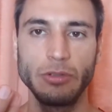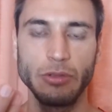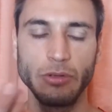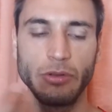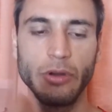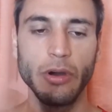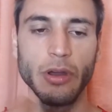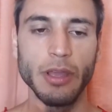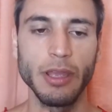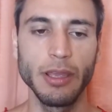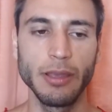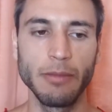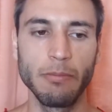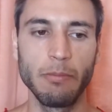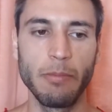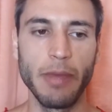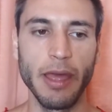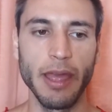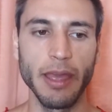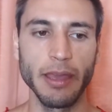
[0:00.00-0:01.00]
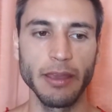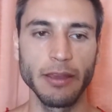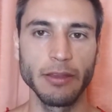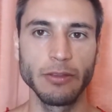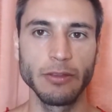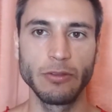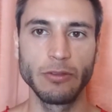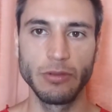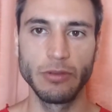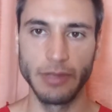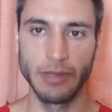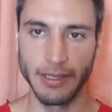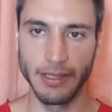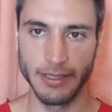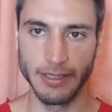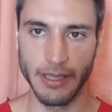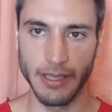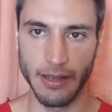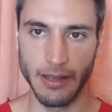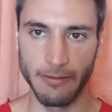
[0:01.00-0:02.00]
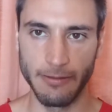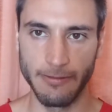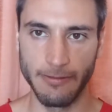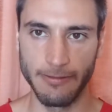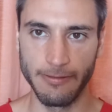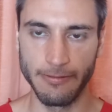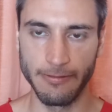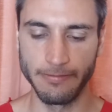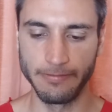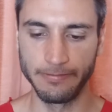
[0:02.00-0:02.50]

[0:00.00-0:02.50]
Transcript: going back to the self.